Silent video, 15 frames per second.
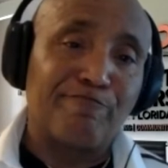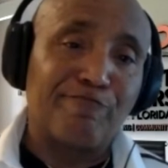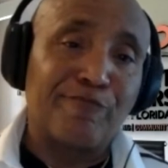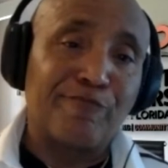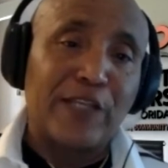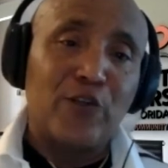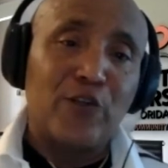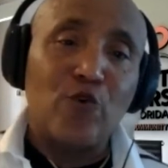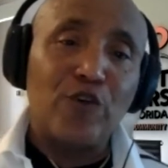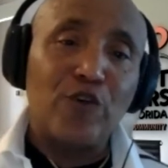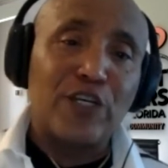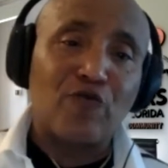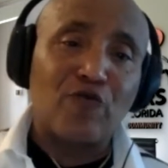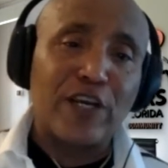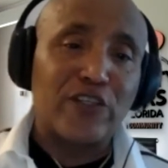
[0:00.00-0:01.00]
new
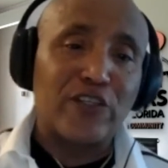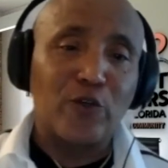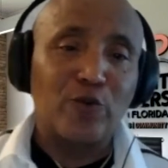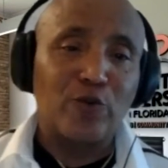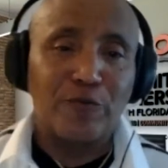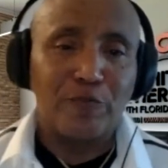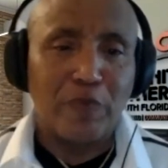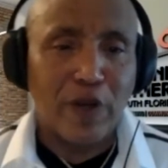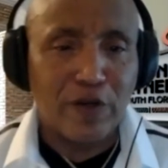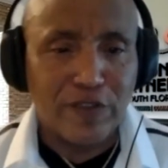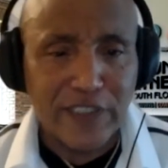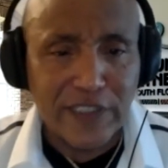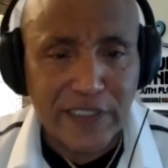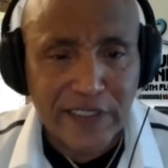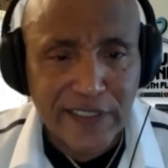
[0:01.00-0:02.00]
year's resolution person
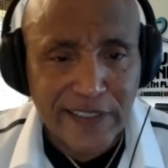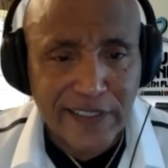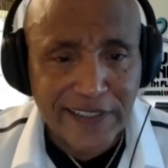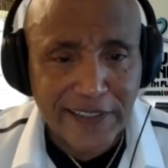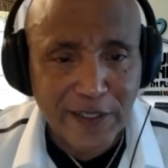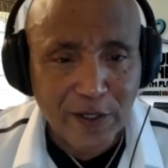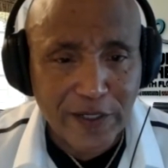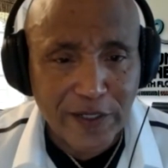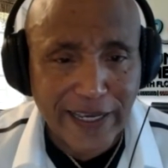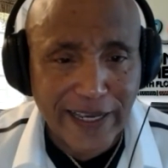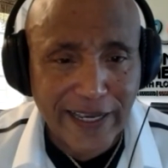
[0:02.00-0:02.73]
Okay.